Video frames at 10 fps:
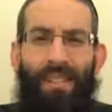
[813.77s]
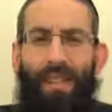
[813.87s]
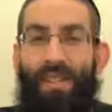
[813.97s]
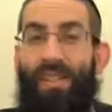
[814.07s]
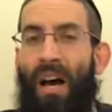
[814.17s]
It's
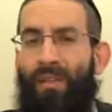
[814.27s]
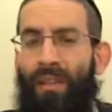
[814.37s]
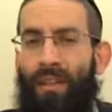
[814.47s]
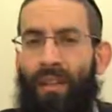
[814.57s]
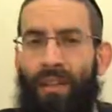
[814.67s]
a
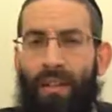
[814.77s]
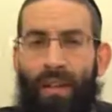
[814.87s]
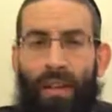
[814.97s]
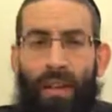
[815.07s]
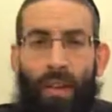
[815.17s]
suffix
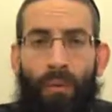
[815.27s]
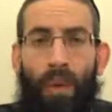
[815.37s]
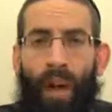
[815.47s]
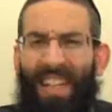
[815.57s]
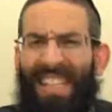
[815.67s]

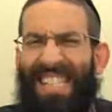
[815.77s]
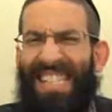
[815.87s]
regarding its